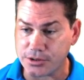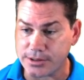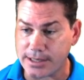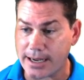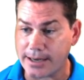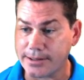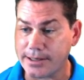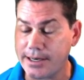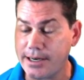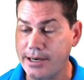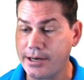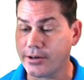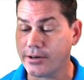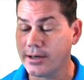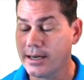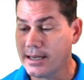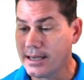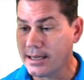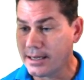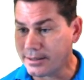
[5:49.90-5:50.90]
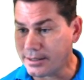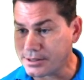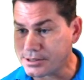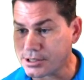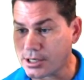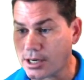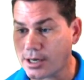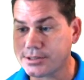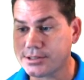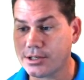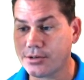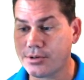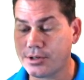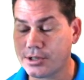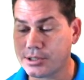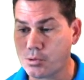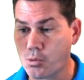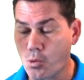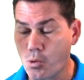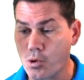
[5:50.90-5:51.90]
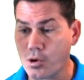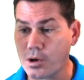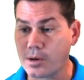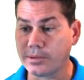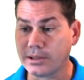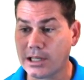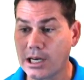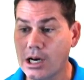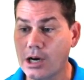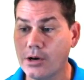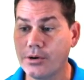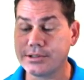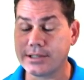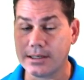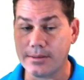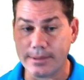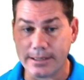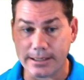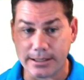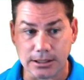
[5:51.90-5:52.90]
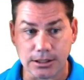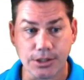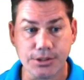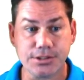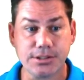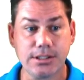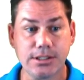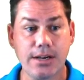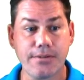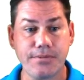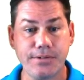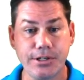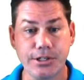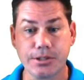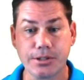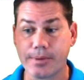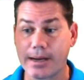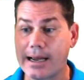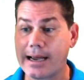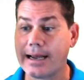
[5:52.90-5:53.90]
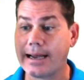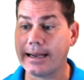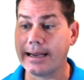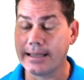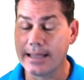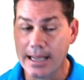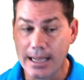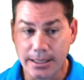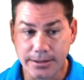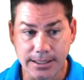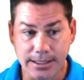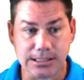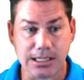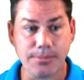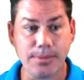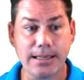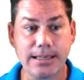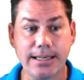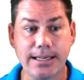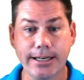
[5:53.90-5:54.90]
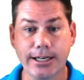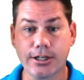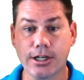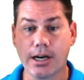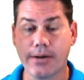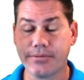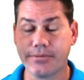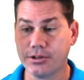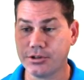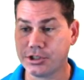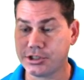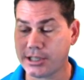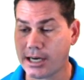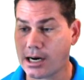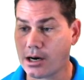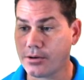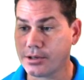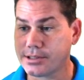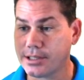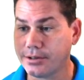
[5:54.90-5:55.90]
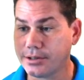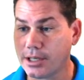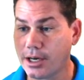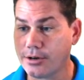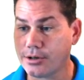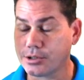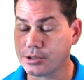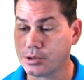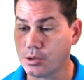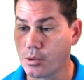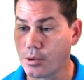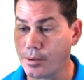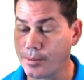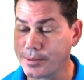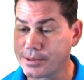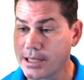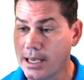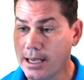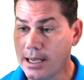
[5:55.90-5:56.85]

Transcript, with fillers: down here. And this also, this warm low is going to be close enough nearby that's going to be kicking off those showers and thunderstorms.